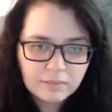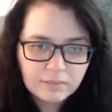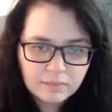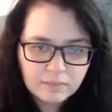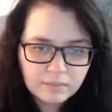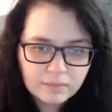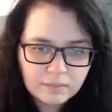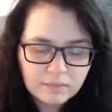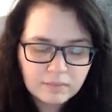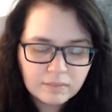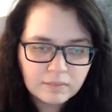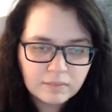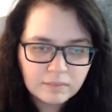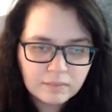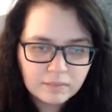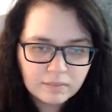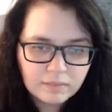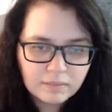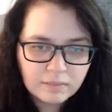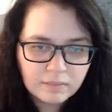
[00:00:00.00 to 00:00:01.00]

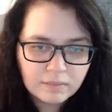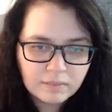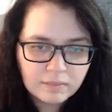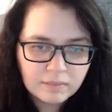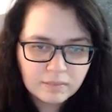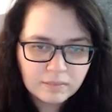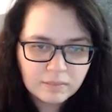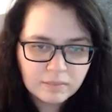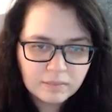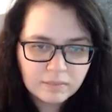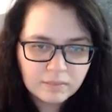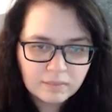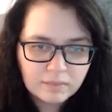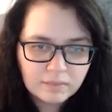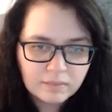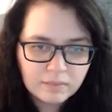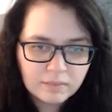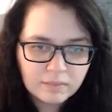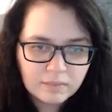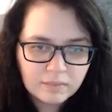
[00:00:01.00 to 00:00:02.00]

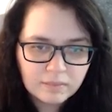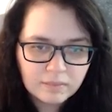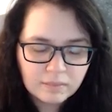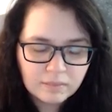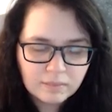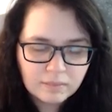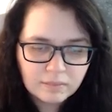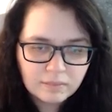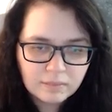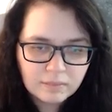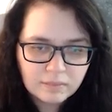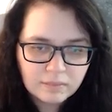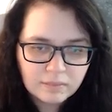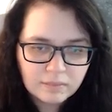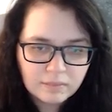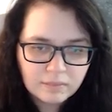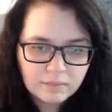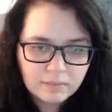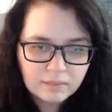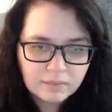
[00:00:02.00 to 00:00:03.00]

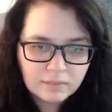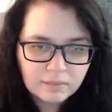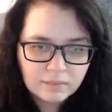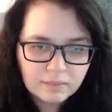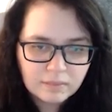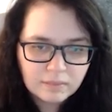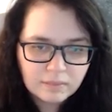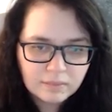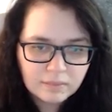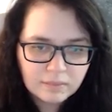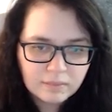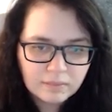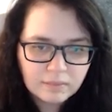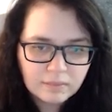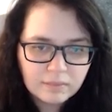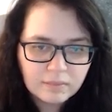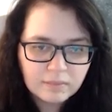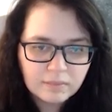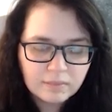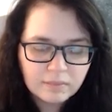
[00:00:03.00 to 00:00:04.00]

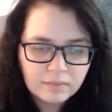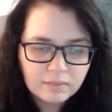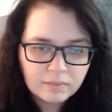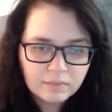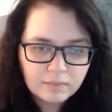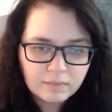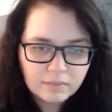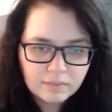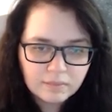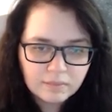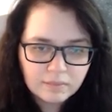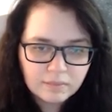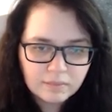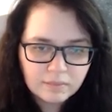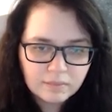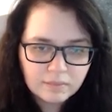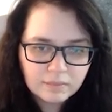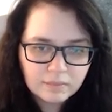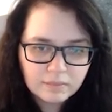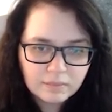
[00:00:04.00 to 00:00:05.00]

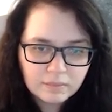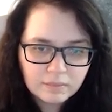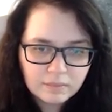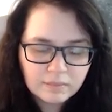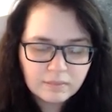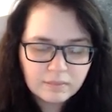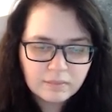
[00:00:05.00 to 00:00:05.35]
(not speaking)